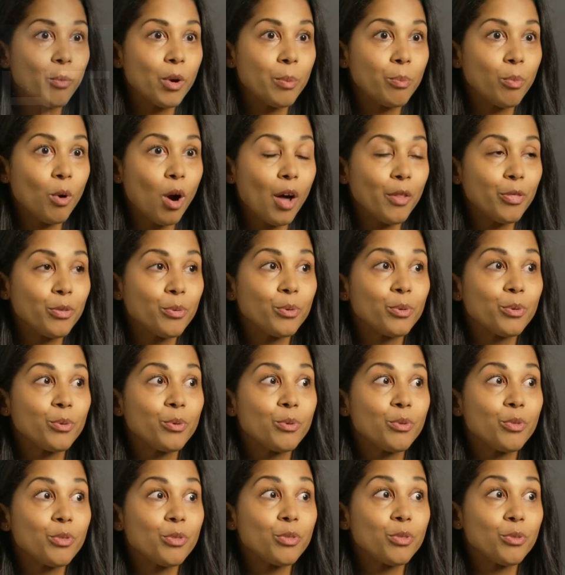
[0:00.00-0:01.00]
we brought
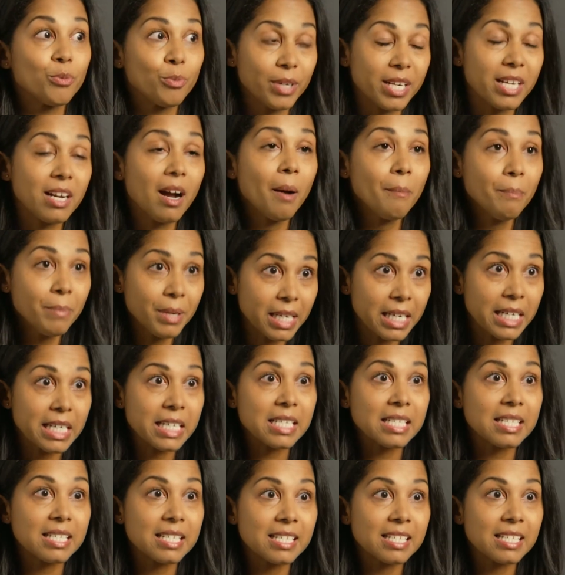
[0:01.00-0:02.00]
through three
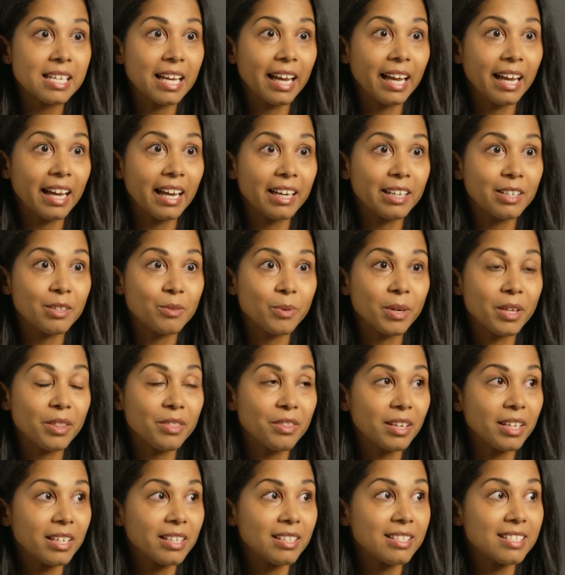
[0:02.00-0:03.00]
companies, and
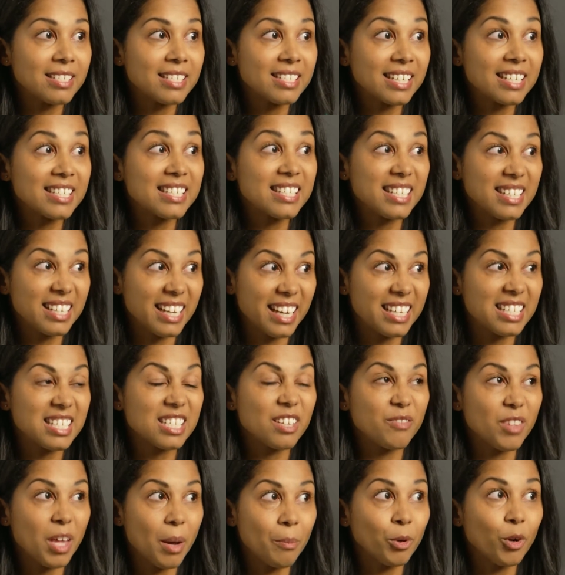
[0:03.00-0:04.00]
within 60 days
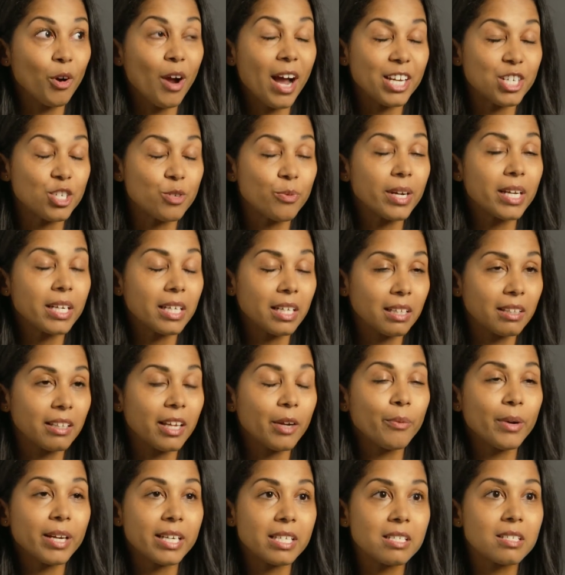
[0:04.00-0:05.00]
of them graduating,
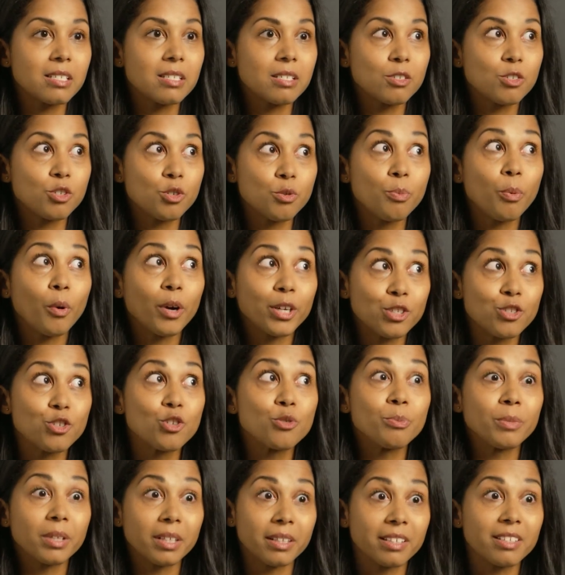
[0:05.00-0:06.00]
they raised
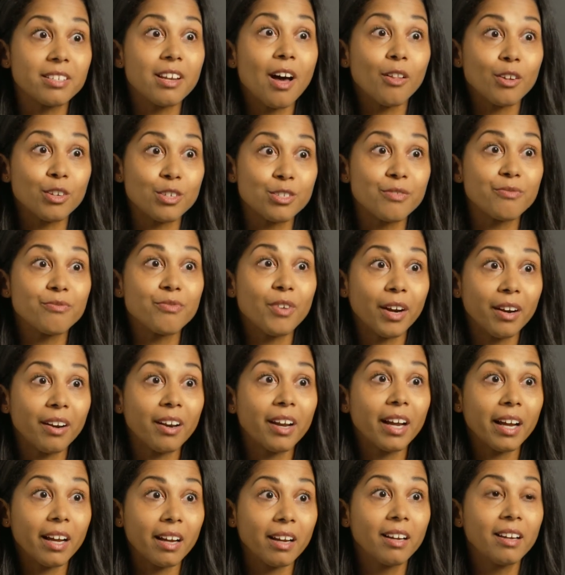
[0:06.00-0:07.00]
$2.2 million in
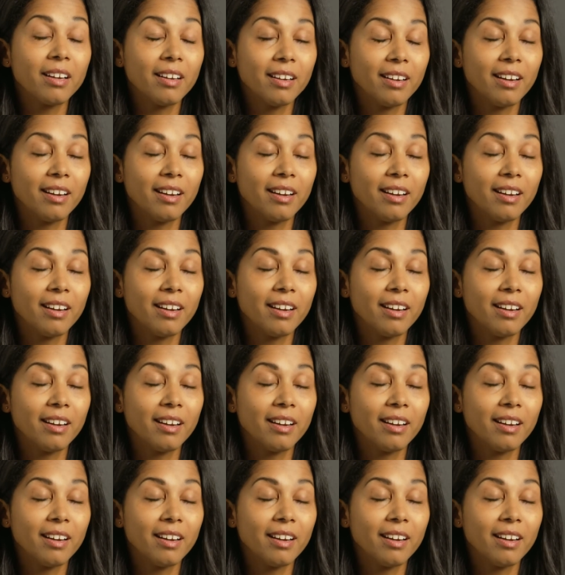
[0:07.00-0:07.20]
funding,